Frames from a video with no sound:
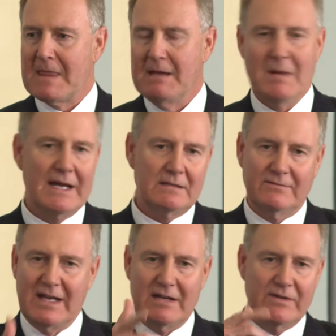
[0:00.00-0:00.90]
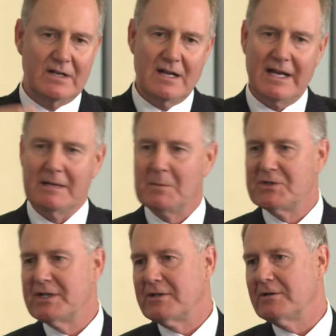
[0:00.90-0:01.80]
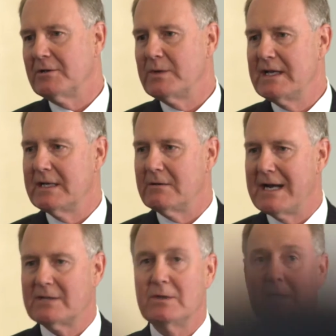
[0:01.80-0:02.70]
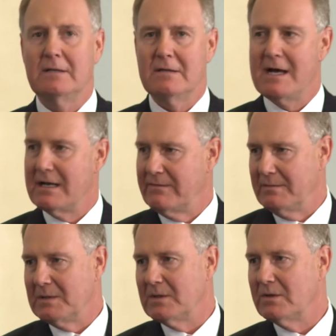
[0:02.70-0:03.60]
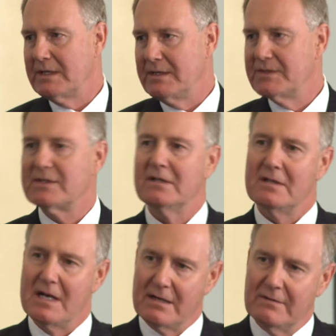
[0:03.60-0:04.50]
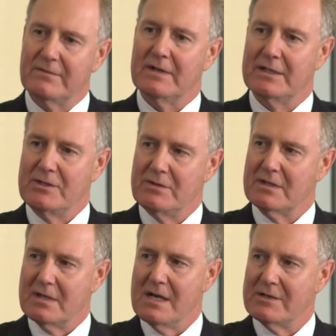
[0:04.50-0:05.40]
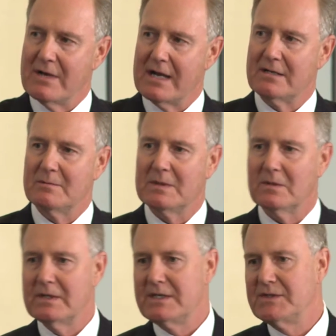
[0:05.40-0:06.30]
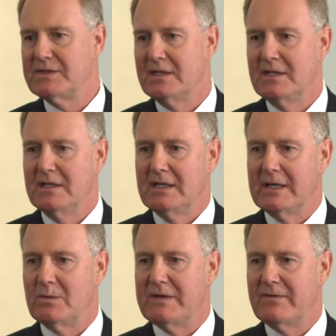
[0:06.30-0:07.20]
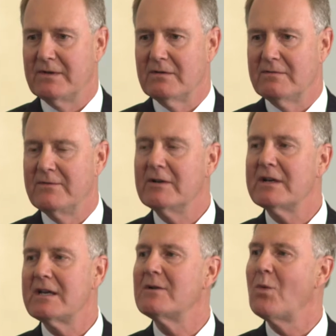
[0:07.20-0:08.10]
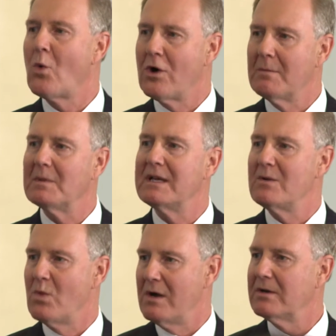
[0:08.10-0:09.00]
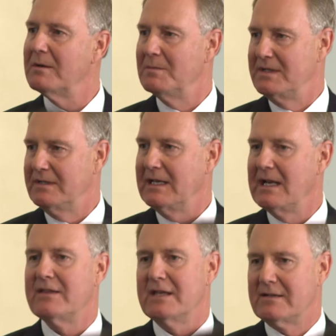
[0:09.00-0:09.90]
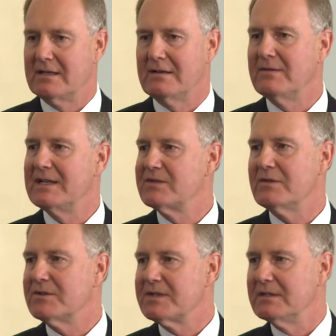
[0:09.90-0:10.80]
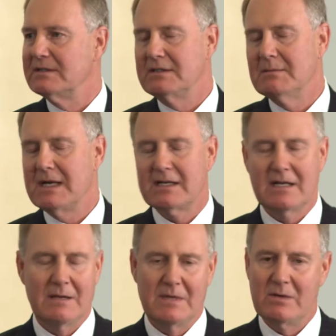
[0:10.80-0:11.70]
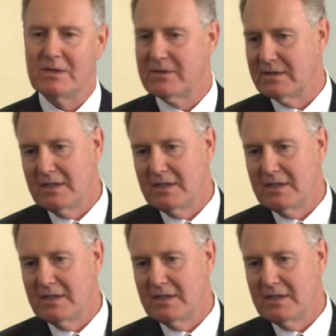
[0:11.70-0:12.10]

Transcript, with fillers: and Mike Van de Ven and I in particular, we interact with a lot of employees, a lot of uh, union contract employees, and we feel very warmly welcomed, and I think uh, vice versa. And Mike and I meet with